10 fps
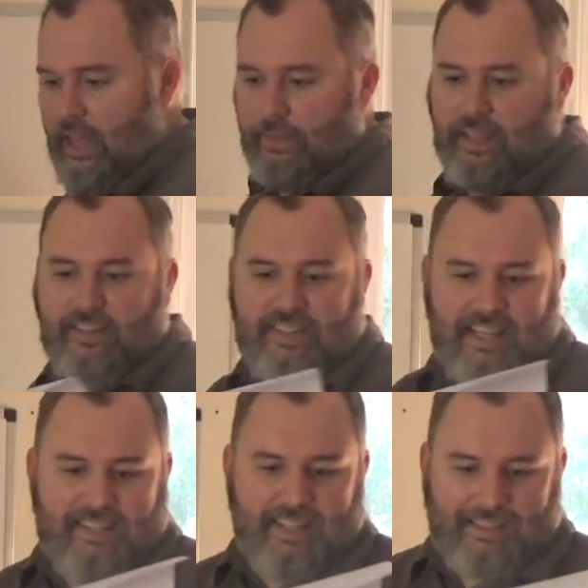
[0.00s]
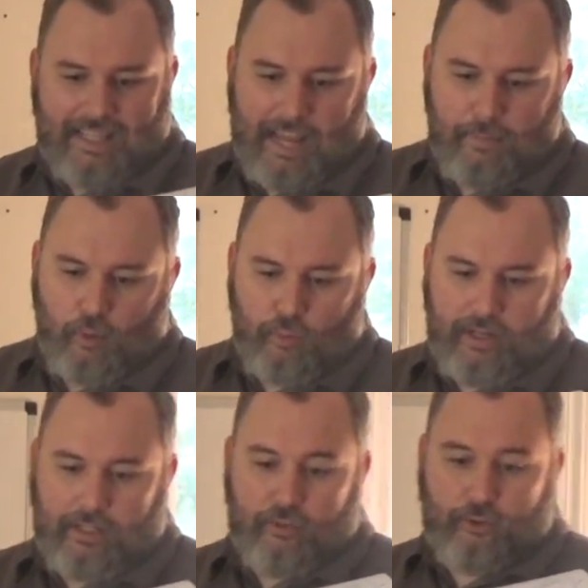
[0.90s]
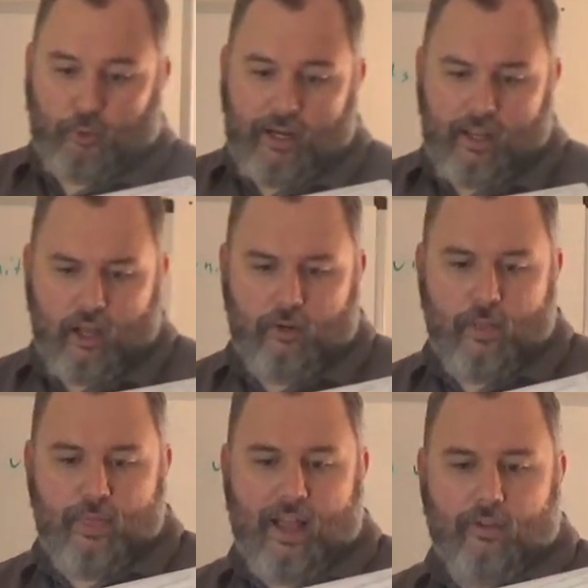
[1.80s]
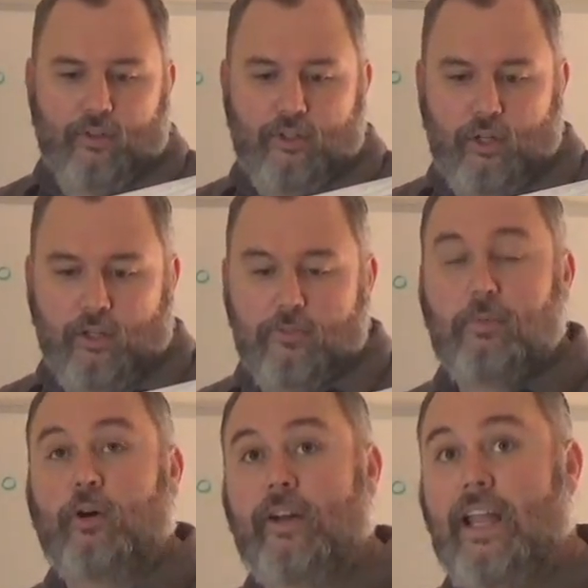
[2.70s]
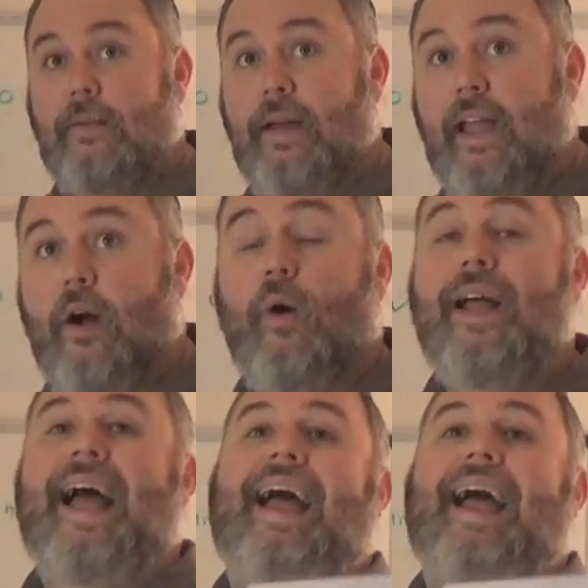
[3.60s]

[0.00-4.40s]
Then it says the label reads 300,000 units per ml.